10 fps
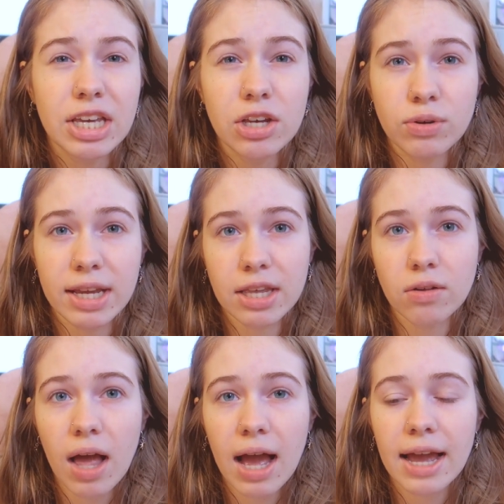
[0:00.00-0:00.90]

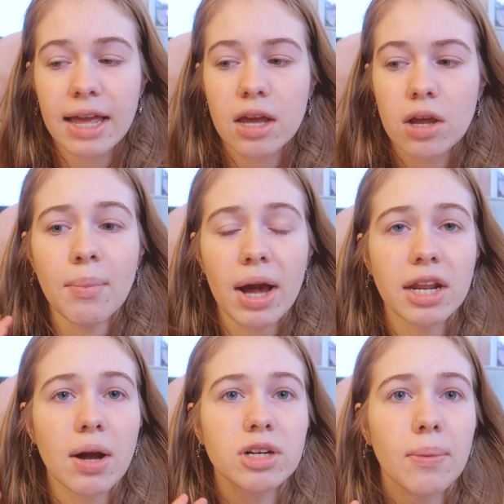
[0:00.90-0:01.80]
cuniculi. I'm not
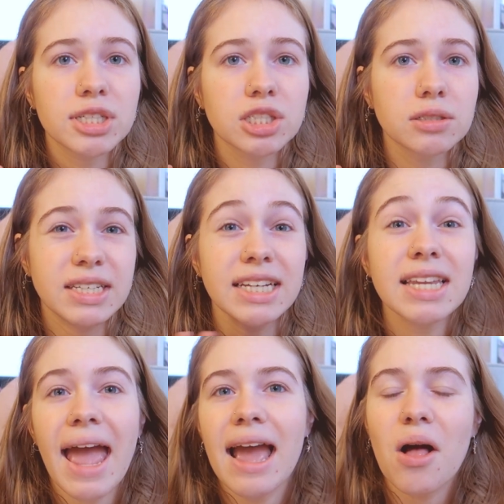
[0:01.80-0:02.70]
going to go into much
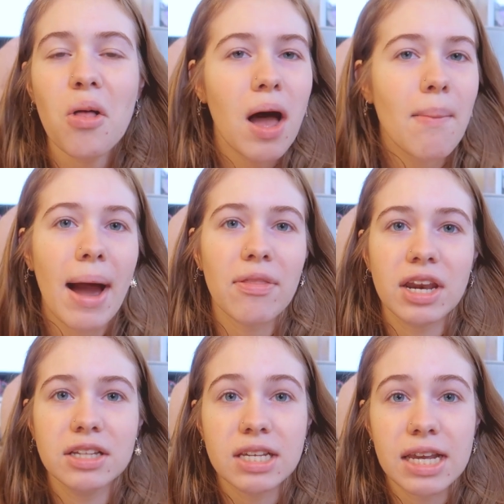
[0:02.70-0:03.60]
detail about the
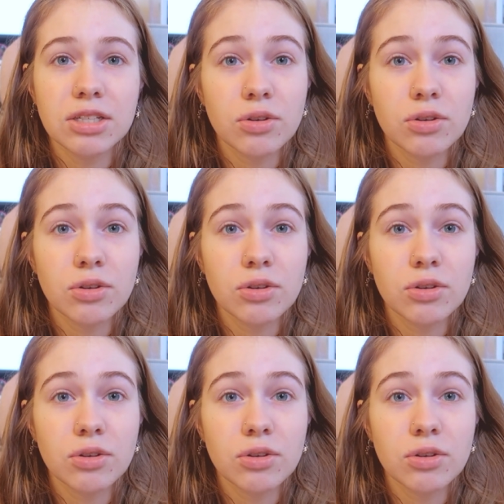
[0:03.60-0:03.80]
disease.